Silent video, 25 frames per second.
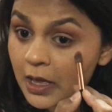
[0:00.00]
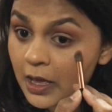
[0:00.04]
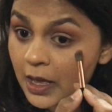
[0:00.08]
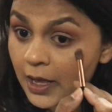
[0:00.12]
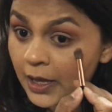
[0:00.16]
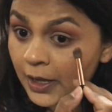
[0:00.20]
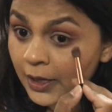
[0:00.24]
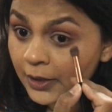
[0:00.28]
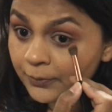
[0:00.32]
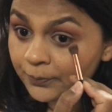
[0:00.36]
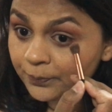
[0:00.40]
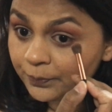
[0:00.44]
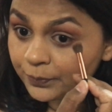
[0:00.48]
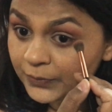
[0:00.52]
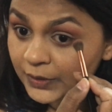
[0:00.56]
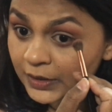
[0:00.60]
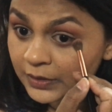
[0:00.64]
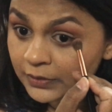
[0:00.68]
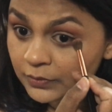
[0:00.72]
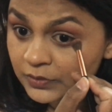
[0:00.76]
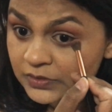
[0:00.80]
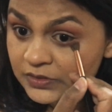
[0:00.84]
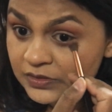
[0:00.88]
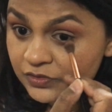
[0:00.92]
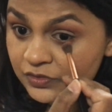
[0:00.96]
And
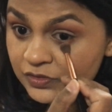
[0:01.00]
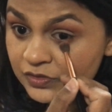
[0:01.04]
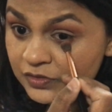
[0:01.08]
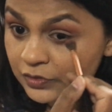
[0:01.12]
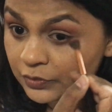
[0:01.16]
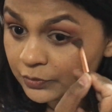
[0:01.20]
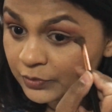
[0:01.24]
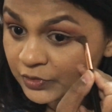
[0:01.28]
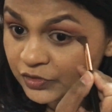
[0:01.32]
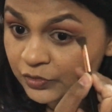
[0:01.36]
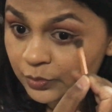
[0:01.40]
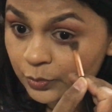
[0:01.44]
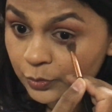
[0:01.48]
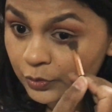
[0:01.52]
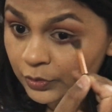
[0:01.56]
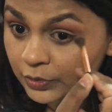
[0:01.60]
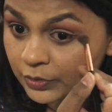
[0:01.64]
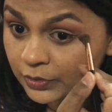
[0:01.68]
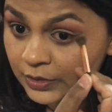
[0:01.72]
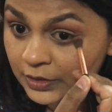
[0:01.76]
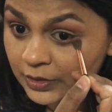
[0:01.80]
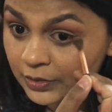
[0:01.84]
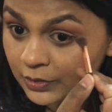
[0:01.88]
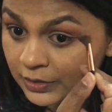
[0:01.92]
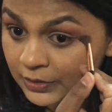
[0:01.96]
there was just so much more
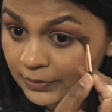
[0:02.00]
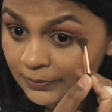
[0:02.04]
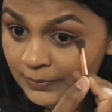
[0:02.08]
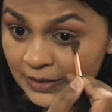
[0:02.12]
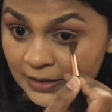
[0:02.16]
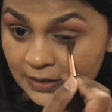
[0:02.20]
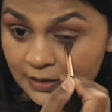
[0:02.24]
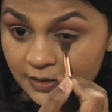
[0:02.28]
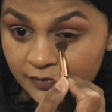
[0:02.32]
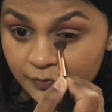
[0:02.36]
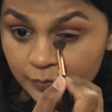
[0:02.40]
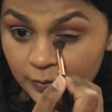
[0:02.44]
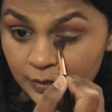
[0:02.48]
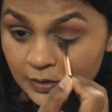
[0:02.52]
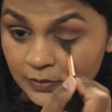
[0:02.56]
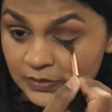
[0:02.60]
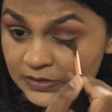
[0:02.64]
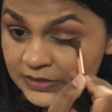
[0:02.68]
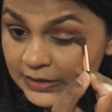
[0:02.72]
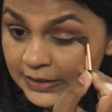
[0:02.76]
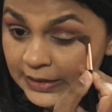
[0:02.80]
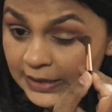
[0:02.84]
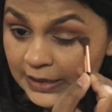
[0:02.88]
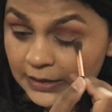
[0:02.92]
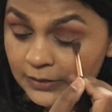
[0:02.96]
going on in my life when I was
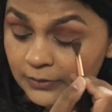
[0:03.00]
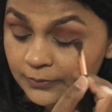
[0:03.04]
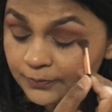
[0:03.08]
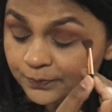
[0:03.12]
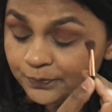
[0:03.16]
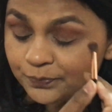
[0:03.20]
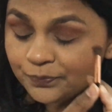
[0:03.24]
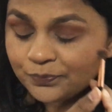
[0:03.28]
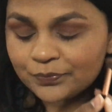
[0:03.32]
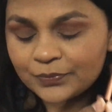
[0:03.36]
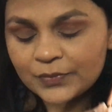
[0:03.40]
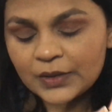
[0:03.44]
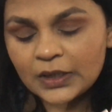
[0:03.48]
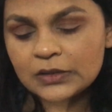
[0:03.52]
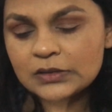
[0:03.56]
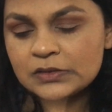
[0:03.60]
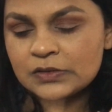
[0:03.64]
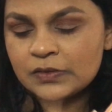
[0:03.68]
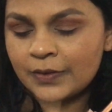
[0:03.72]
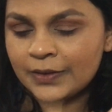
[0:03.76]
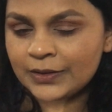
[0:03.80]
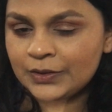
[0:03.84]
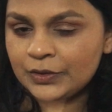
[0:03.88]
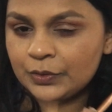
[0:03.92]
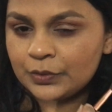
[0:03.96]
a kid.
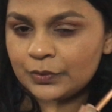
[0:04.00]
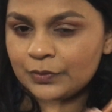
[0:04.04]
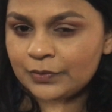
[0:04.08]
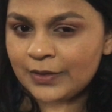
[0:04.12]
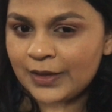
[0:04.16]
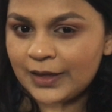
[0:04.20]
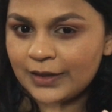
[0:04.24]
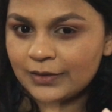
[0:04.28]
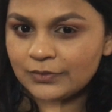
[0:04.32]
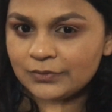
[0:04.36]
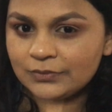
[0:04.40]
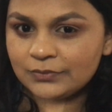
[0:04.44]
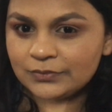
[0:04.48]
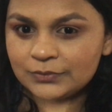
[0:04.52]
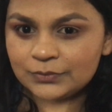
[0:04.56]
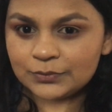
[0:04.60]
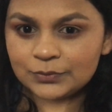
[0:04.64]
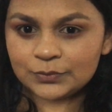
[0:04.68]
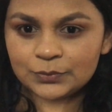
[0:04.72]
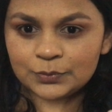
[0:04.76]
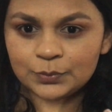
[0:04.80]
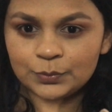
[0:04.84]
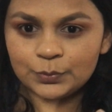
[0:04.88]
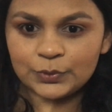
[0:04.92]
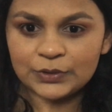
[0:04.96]
So I know that
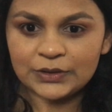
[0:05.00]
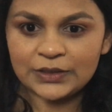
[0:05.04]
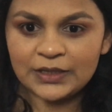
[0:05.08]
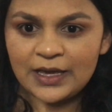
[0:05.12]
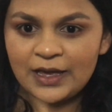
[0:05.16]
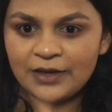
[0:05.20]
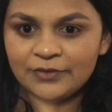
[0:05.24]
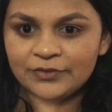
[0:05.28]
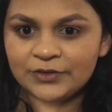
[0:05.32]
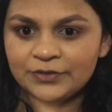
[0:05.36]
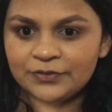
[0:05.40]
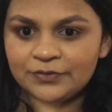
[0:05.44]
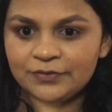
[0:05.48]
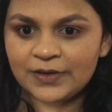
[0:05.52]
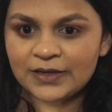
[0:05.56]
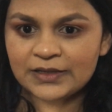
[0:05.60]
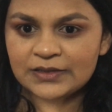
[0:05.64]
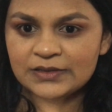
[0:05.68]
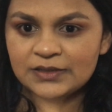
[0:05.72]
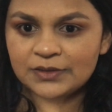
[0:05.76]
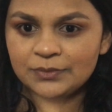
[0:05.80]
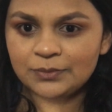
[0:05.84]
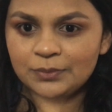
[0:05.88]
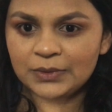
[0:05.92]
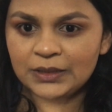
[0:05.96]
would have
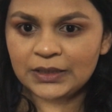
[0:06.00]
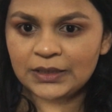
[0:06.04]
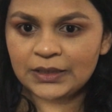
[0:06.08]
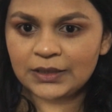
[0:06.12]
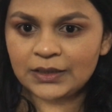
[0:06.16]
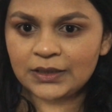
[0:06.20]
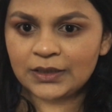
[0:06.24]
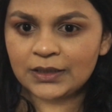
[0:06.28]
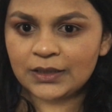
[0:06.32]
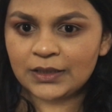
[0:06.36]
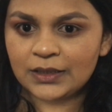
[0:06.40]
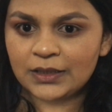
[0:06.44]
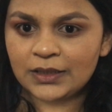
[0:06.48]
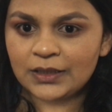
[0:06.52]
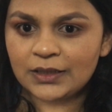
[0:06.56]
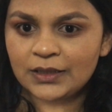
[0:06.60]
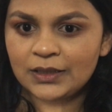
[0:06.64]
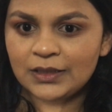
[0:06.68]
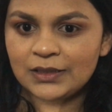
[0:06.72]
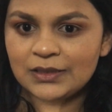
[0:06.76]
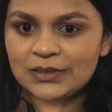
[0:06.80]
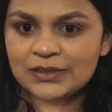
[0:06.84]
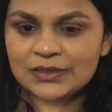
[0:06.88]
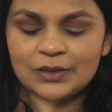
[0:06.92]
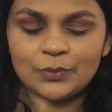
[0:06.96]
affected me
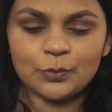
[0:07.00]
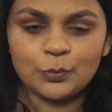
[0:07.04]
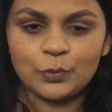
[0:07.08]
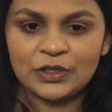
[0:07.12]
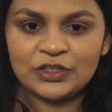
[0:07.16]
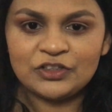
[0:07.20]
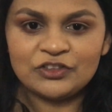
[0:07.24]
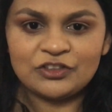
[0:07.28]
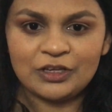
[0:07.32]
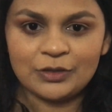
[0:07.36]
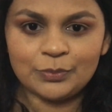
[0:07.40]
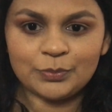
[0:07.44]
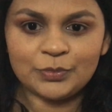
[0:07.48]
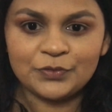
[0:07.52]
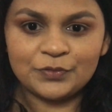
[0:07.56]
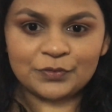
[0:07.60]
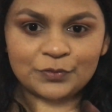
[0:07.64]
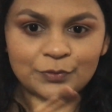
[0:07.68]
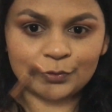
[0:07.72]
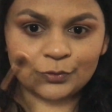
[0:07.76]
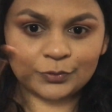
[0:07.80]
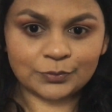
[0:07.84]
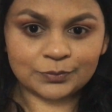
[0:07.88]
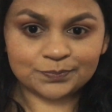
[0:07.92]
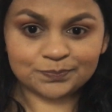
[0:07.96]
in some way, shape or
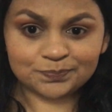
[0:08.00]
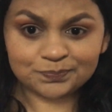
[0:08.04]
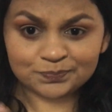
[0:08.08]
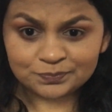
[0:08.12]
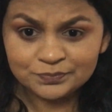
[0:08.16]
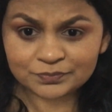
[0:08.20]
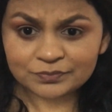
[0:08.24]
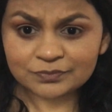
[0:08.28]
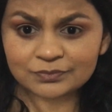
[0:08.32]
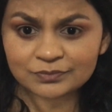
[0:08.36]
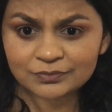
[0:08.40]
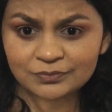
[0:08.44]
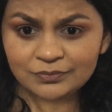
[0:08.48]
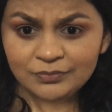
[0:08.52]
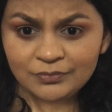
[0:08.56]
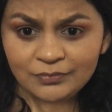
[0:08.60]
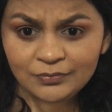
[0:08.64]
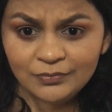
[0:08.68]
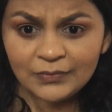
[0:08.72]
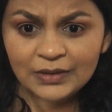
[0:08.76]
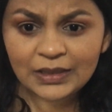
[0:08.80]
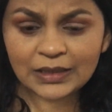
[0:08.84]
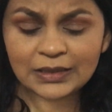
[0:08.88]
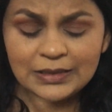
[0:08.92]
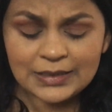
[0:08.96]
form
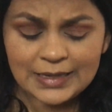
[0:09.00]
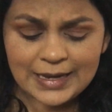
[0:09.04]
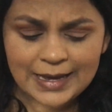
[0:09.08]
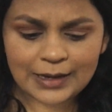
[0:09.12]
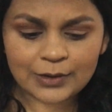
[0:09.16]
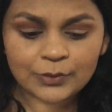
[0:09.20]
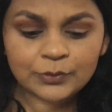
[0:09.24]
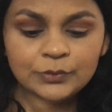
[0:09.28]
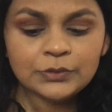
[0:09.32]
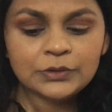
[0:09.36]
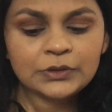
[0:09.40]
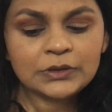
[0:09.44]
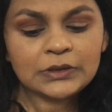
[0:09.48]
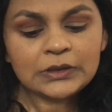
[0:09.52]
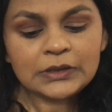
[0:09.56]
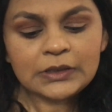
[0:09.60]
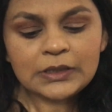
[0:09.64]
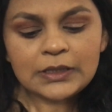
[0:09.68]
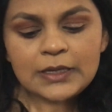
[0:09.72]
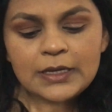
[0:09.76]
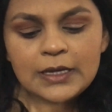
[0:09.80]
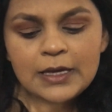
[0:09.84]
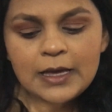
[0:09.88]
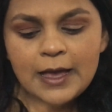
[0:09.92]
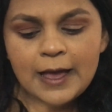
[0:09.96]
now.
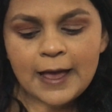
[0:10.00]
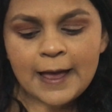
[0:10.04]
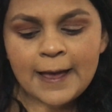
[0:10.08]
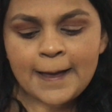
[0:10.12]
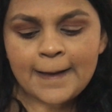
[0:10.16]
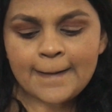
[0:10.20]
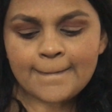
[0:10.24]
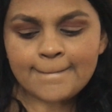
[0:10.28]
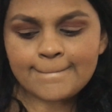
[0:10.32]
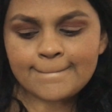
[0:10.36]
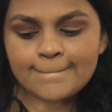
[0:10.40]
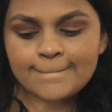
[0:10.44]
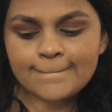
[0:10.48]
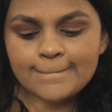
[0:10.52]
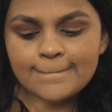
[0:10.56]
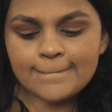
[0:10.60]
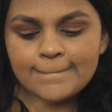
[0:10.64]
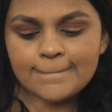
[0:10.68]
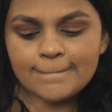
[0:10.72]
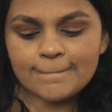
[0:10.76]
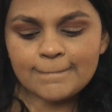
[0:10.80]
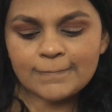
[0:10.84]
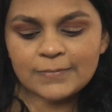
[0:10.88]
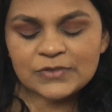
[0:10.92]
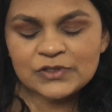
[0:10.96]

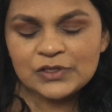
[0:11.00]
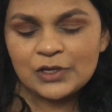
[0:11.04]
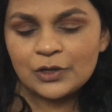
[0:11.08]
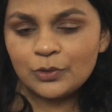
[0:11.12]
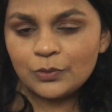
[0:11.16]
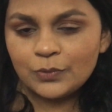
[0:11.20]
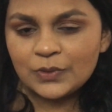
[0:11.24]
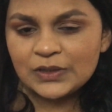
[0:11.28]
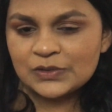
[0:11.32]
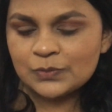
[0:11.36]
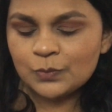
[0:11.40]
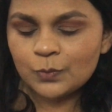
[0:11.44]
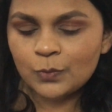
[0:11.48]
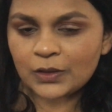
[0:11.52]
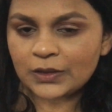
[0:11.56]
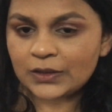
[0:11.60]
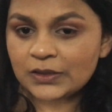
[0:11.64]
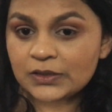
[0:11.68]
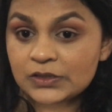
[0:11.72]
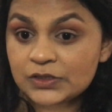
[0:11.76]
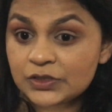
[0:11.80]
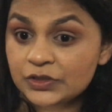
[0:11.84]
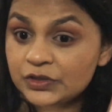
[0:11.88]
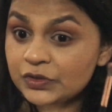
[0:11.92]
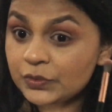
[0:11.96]
So I always
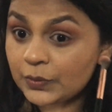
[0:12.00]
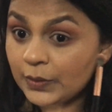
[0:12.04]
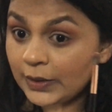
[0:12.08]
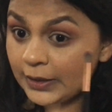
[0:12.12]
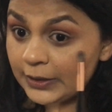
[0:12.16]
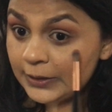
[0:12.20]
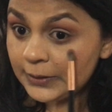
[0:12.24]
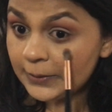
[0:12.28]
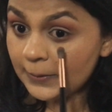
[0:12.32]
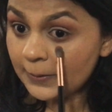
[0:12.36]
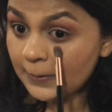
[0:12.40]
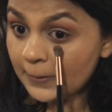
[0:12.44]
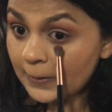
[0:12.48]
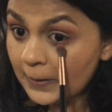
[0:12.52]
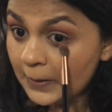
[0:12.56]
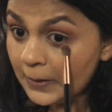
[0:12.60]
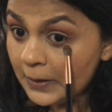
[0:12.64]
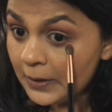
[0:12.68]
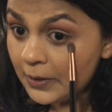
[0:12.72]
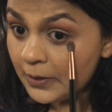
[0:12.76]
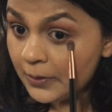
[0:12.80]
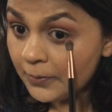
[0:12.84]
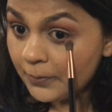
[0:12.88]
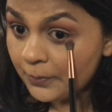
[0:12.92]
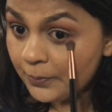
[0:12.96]
wanted to do it.
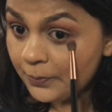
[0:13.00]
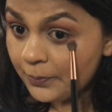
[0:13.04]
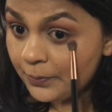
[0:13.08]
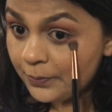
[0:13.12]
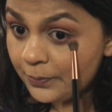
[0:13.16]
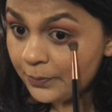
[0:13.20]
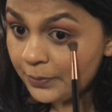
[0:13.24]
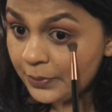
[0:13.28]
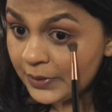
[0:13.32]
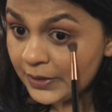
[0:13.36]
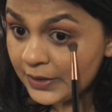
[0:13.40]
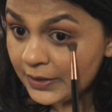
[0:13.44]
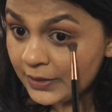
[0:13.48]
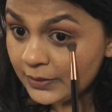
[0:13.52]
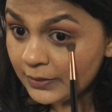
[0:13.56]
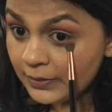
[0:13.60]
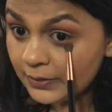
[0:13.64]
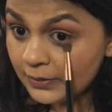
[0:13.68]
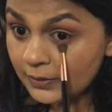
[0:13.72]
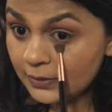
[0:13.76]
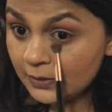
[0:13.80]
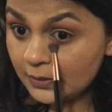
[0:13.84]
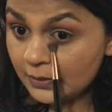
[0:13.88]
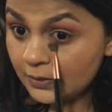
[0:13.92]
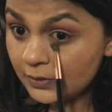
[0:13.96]
But
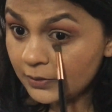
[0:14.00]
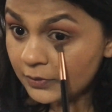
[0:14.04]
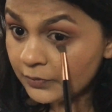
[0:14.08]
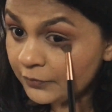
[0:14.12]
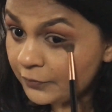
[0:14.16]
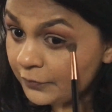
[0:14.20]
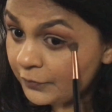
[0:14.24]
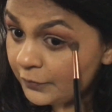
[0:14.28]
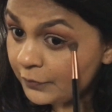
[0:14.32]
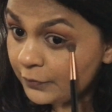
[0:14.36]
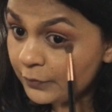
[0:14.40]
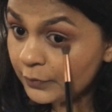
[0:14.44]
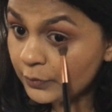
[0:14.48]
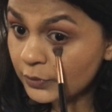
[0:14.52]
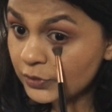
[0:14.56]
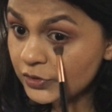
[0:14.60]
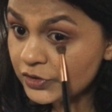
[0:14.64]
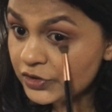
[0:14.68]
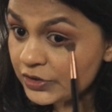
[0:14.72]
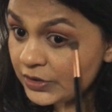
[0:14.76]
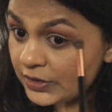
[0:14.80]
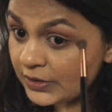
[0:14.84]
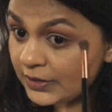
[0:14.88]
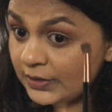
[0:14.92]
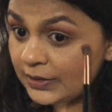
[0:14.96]

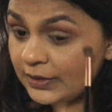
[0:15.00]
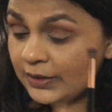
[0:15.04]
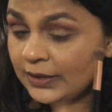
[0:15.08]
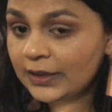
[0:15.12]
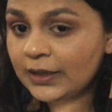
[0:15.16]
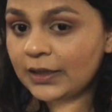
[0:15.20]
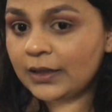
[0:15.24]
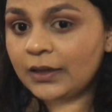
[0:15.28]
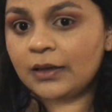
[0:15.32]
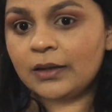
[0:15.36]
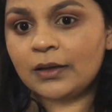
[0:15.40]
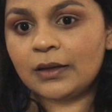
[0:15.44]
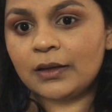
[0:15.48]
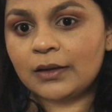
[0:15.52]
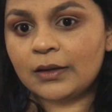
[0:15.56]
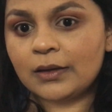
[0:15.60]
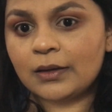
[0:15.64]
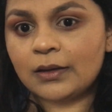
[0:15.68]
unfortunately,